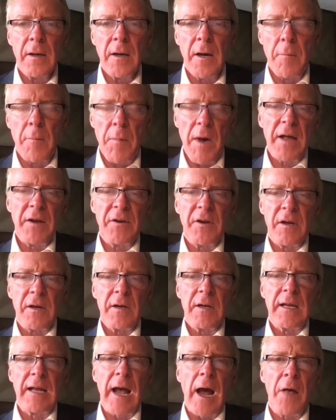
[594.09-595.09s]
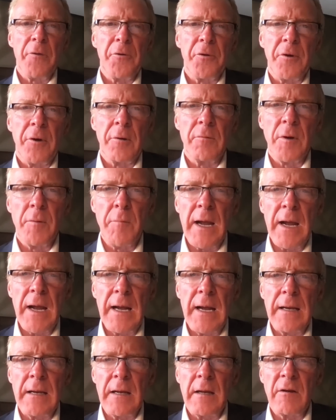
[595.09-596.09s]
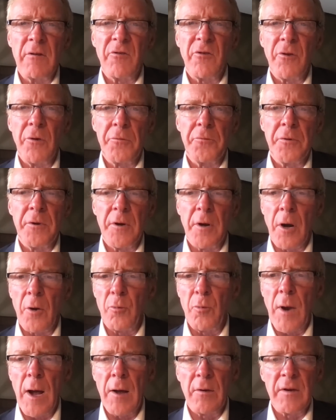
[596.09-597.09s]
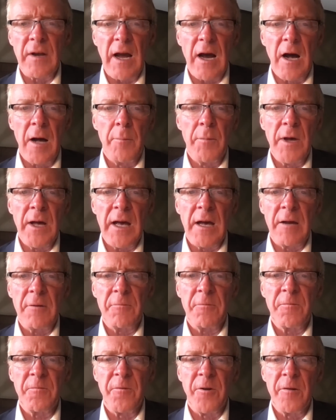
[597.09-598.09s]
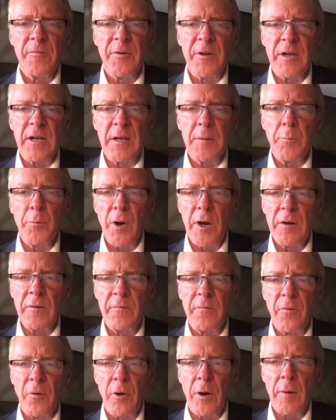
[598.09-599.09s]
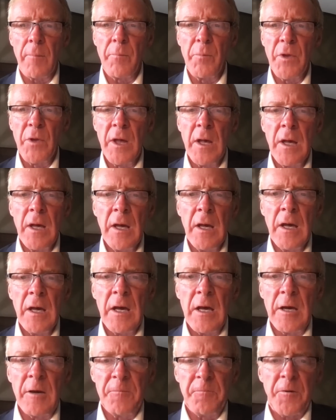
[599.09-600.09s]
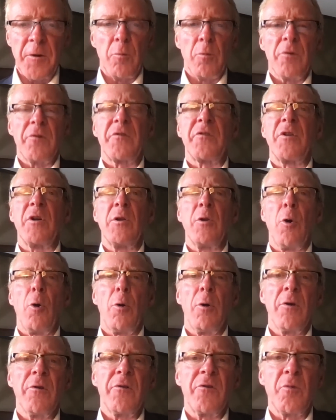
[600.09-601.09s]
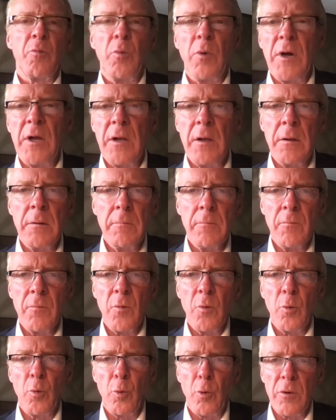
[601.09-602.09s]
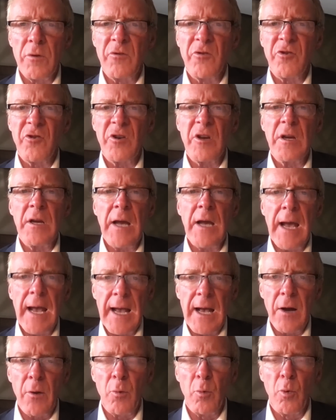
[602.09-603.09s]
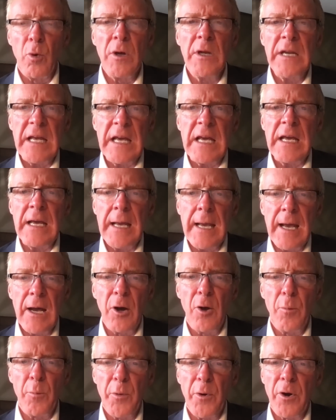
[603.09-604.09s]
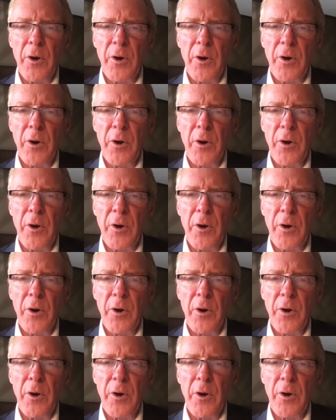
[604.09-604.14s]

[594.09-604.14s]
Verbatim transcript: Amanda gathered her remaining children around Alma and fervently prayed for him. If it was the Lord's will, would she would he help